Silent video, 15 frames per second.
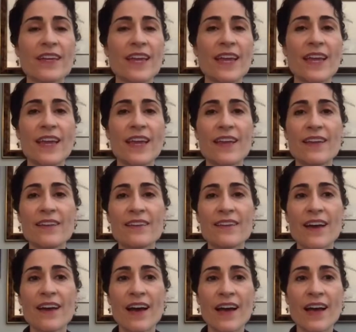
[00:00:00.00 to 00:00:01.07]
And
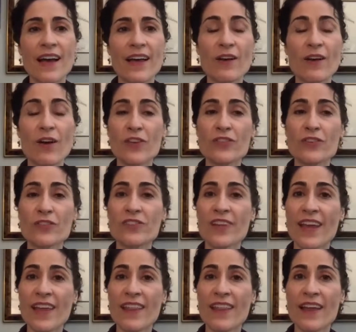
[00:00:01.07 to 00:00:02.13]
I'd also
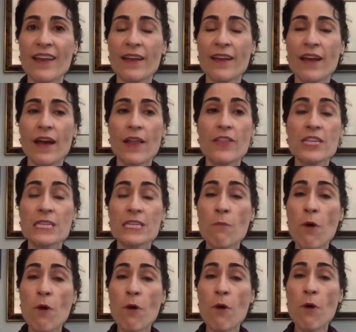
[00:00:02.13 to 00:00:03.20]
say that the
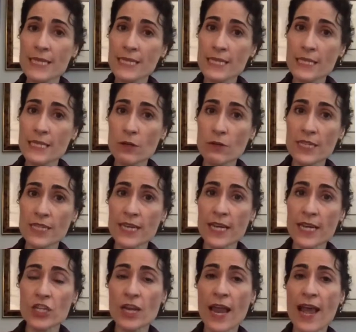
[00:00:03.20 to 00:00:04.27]
Small Business
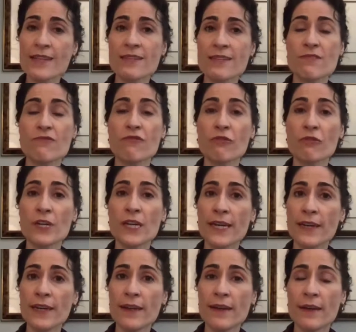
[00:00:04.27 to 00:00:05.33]
Association has
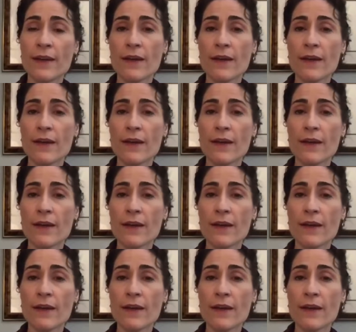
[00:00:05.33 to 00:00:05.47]
free